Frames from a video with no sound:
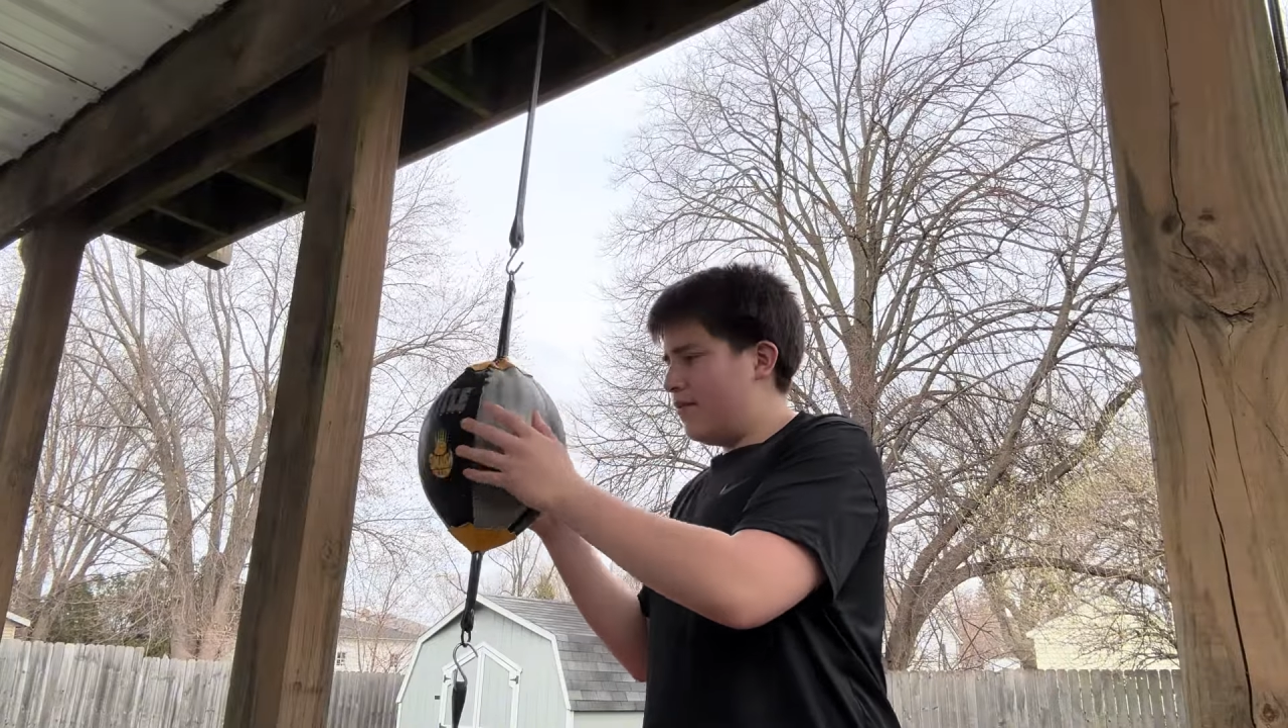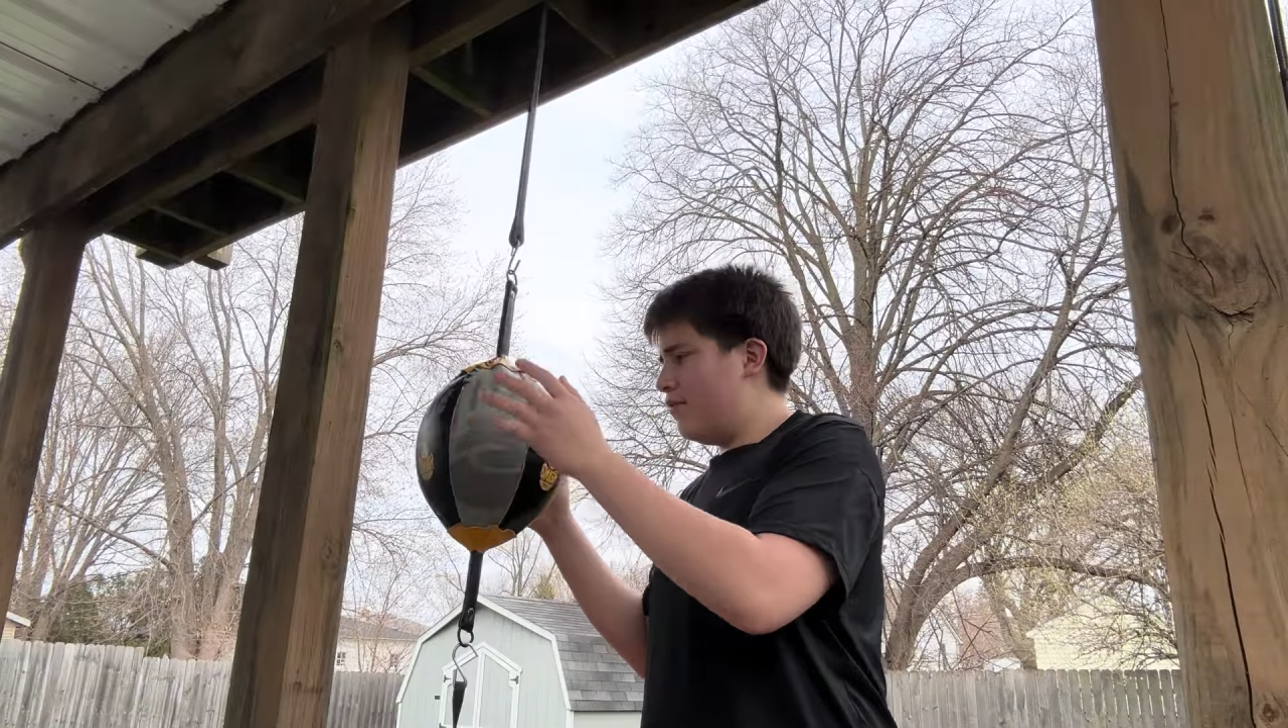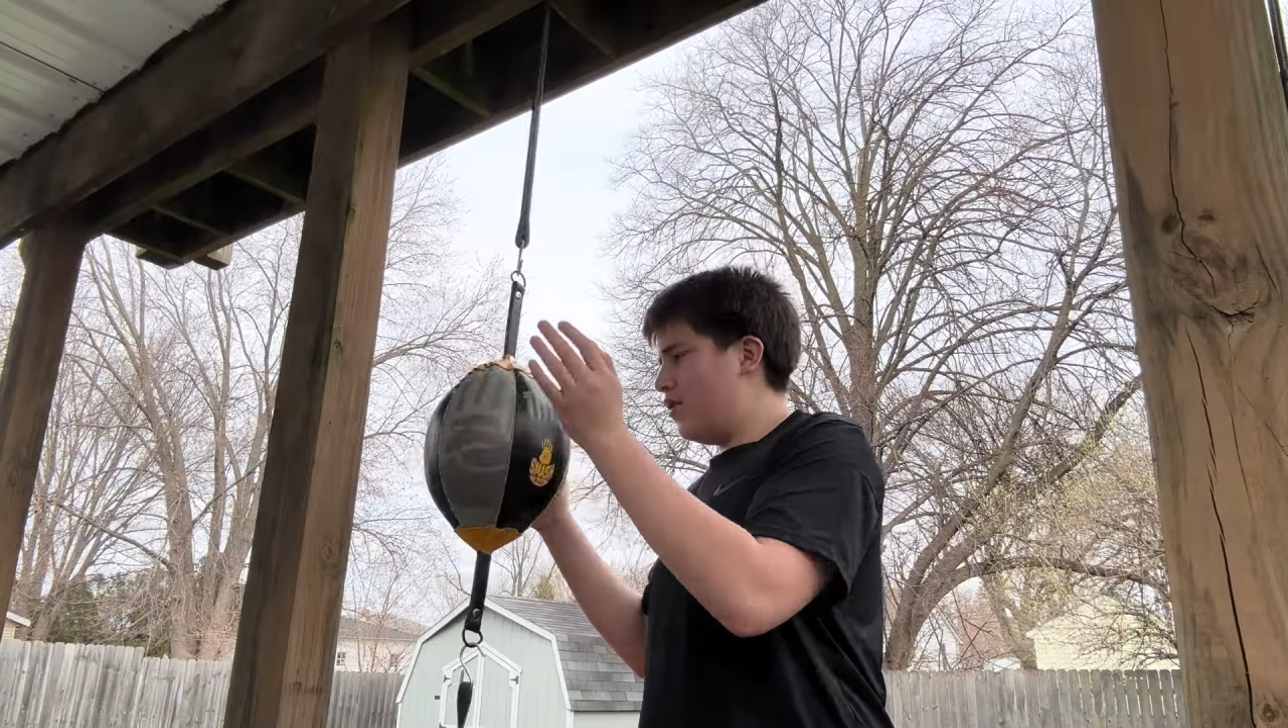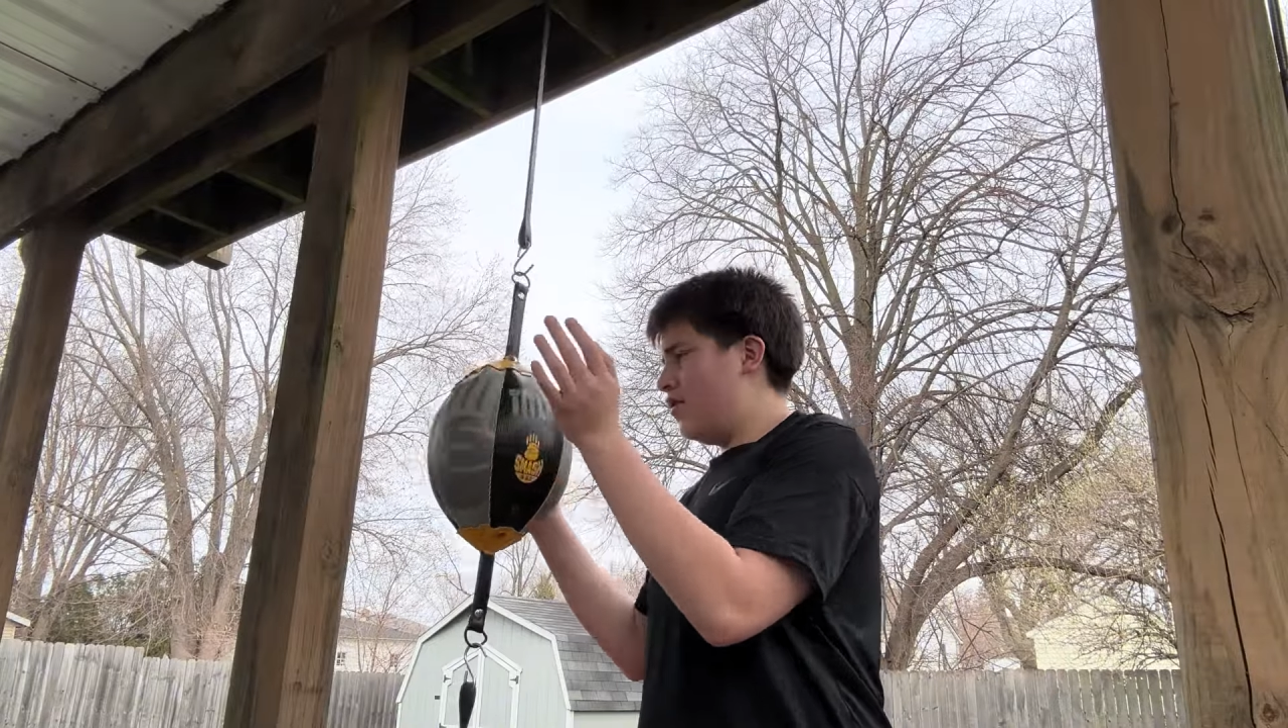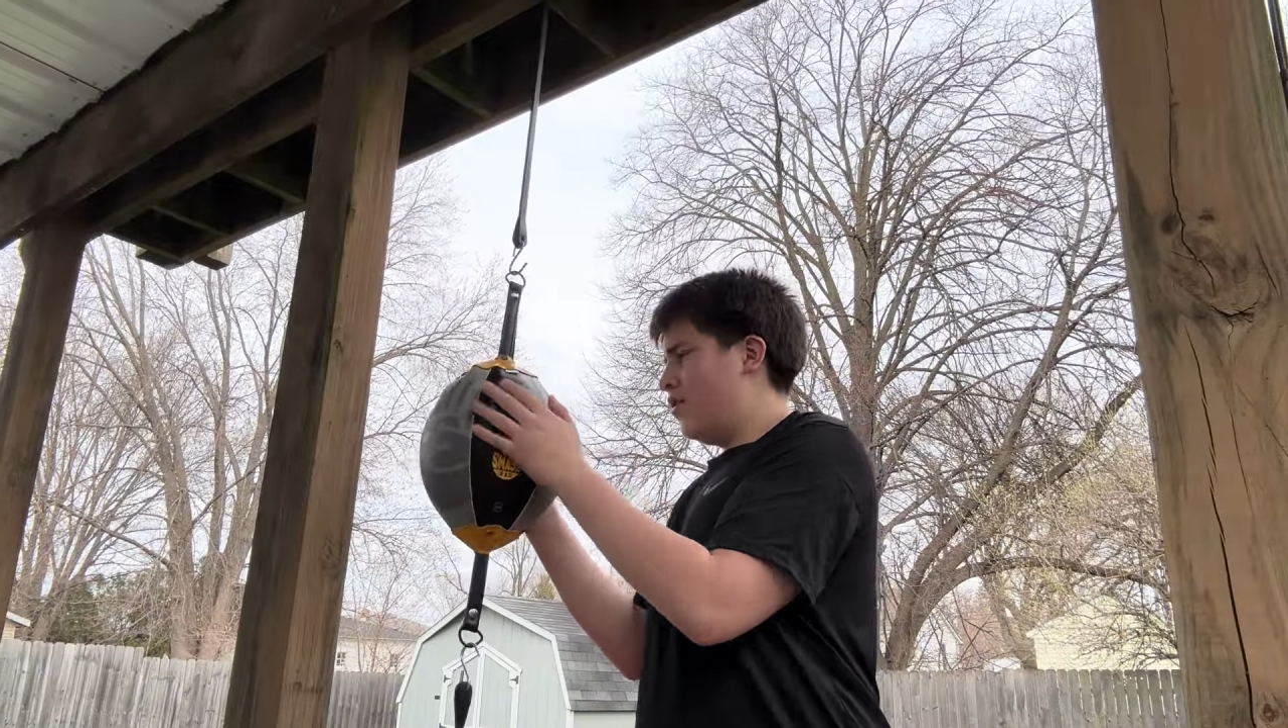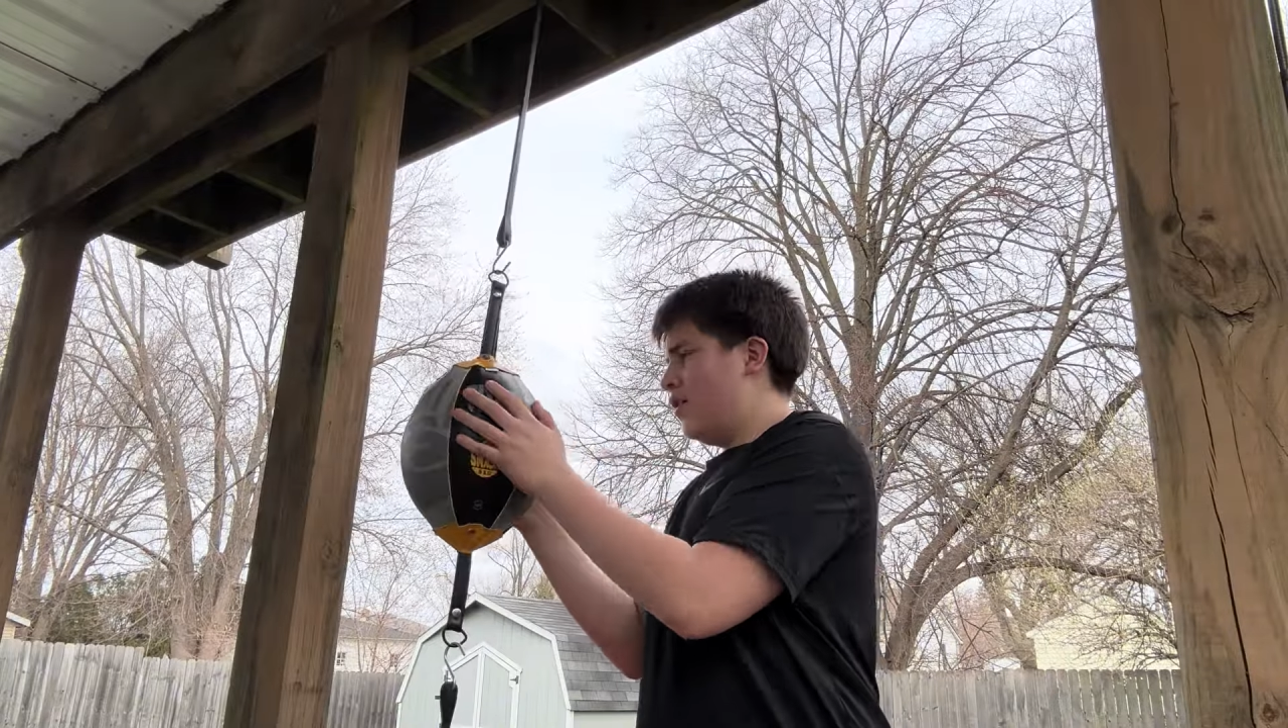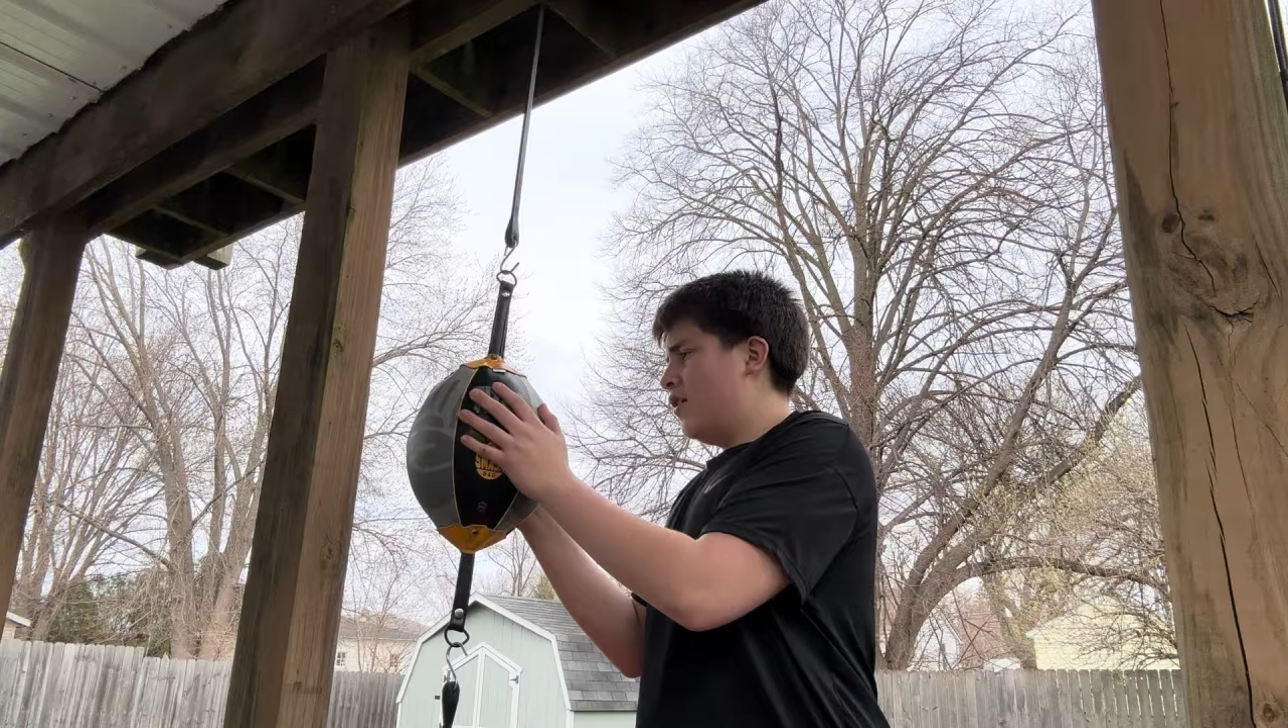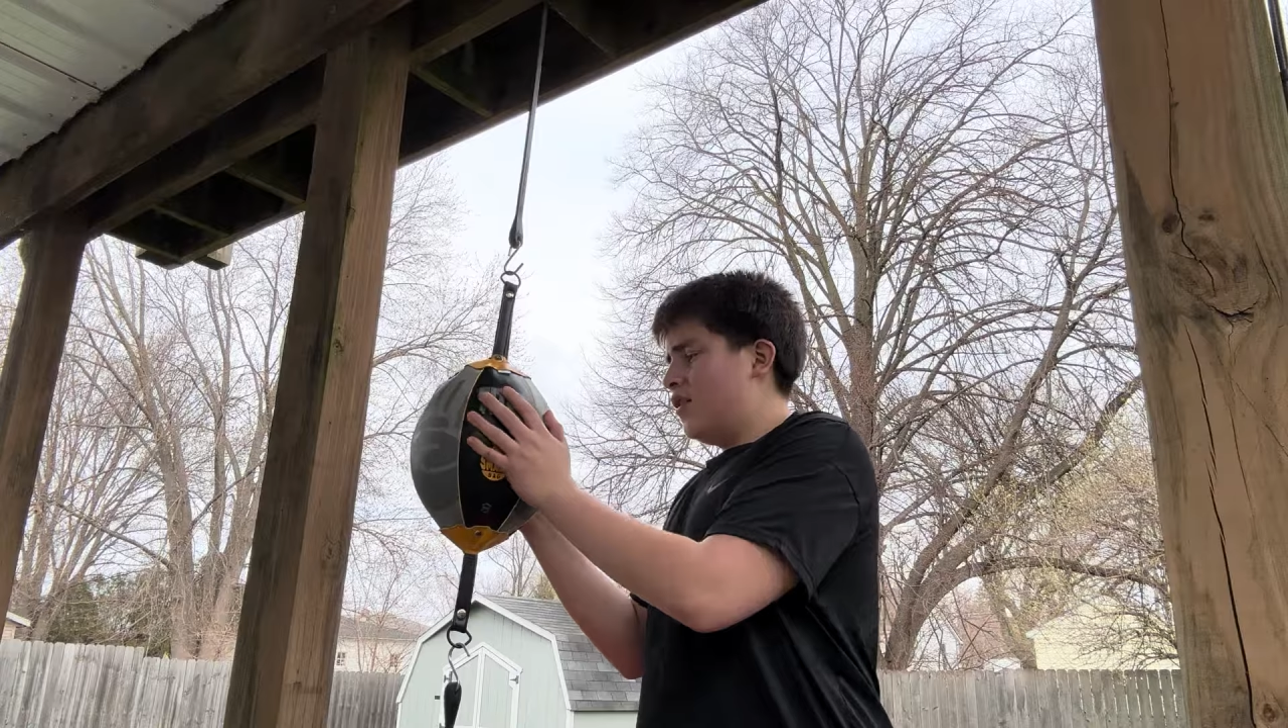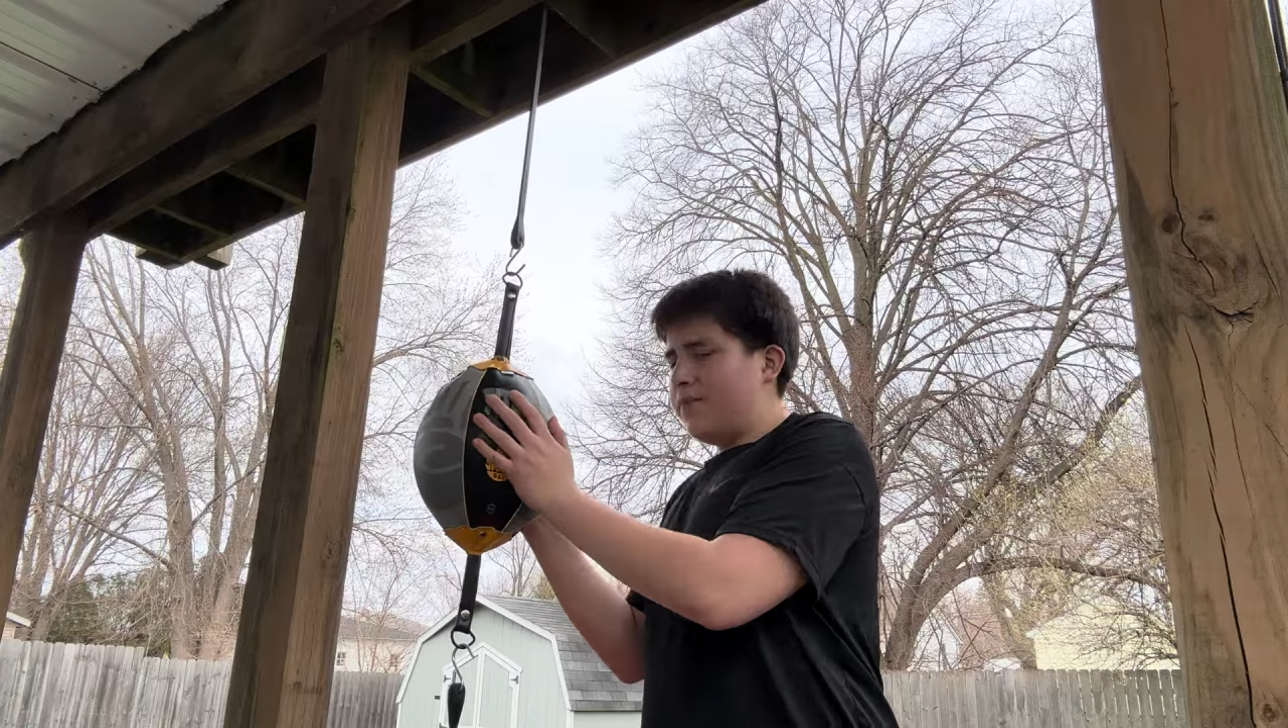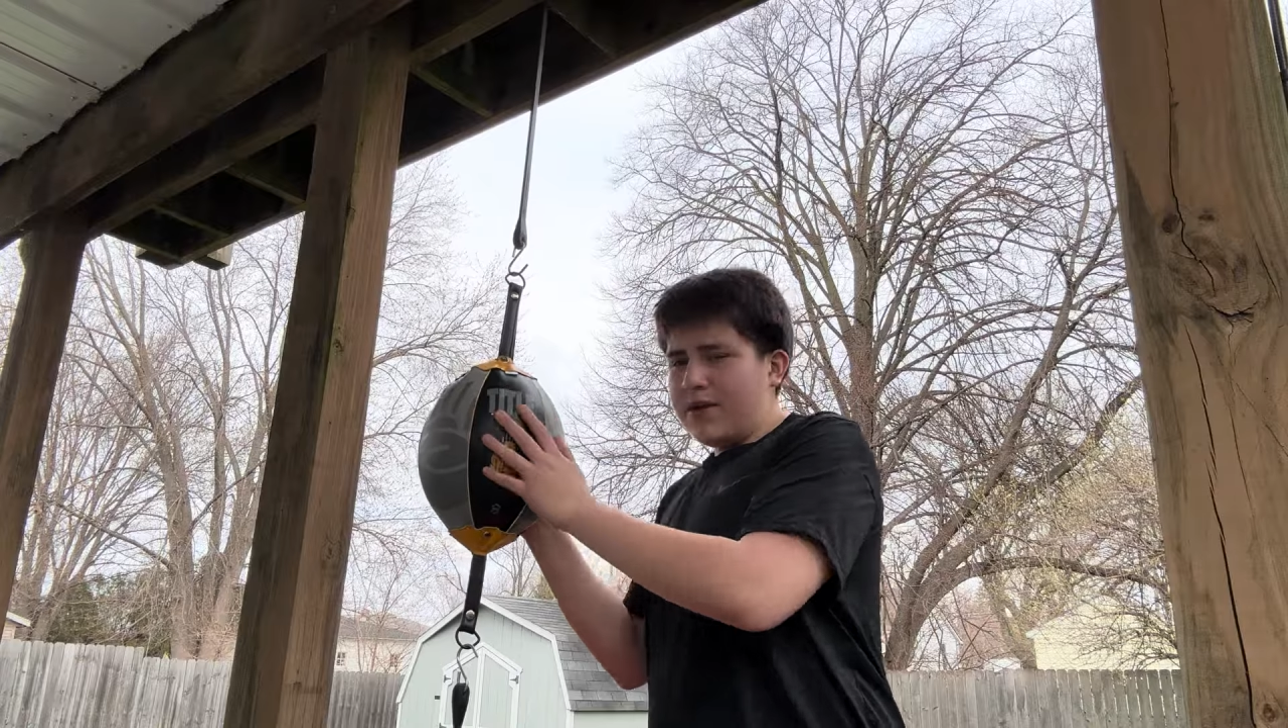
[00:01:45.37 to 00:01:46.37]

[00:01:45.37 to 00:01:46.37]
But the